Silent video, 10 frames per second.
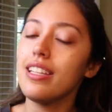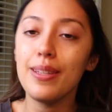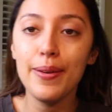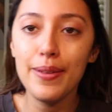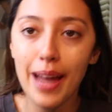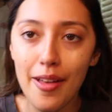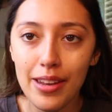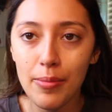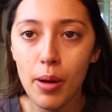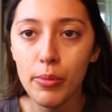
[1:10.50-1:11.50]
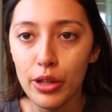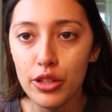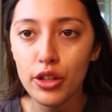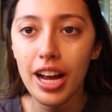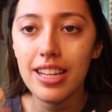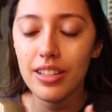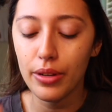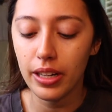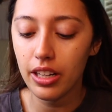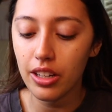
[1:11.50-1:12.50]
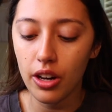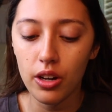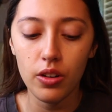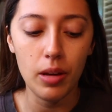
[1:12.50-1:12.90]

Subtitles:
so now that I'm all moisturized and ready to go,